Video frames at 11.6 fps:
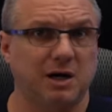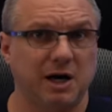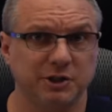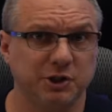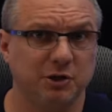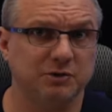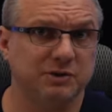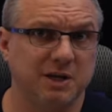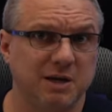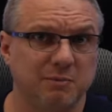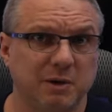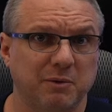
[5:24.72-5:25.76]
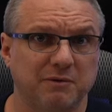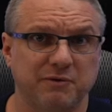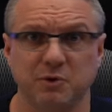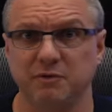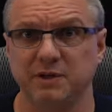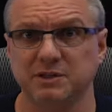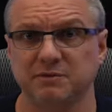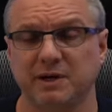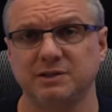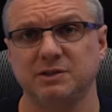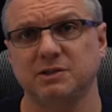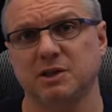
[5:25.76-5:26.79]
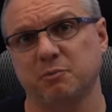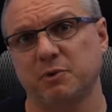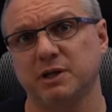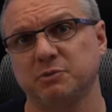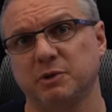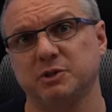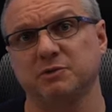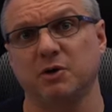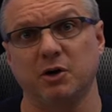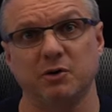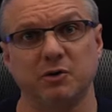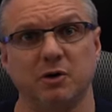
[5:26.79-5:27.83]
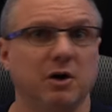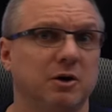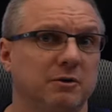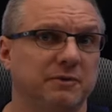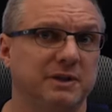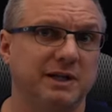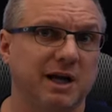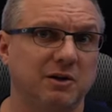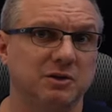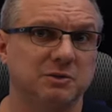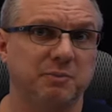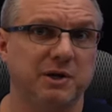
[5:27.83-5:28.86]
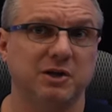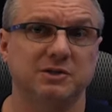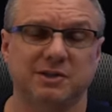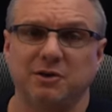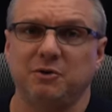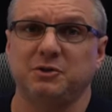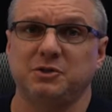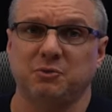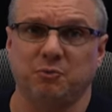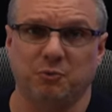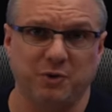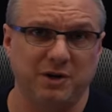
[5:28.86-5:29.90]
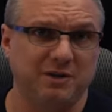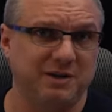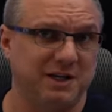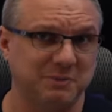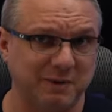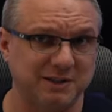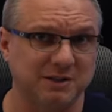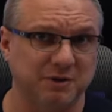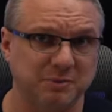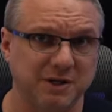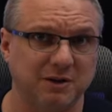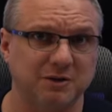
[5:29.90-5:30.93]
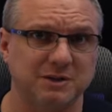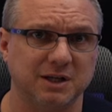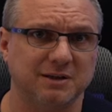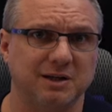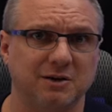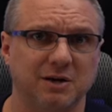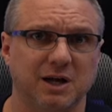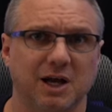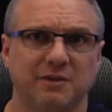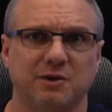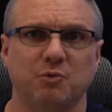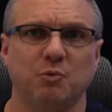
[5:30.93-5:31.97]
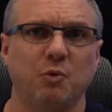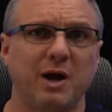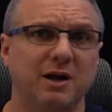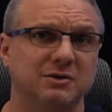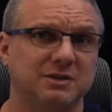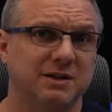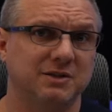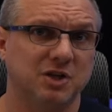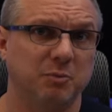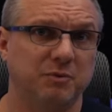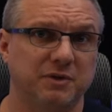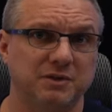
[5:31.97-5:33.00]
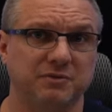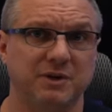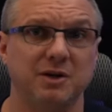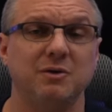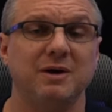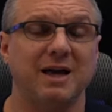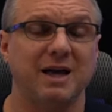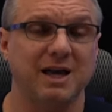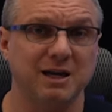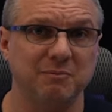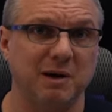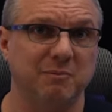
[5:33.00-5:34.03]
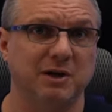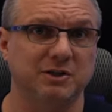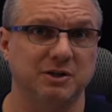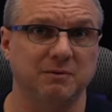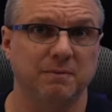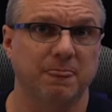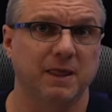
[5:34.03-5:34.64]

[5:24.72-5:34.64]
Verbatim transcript: I chose to keep my review of these devices in the price range of under one hundred fifty dollars because there are some really expensive upscalers out there that are way outside the scope of this video and my budget.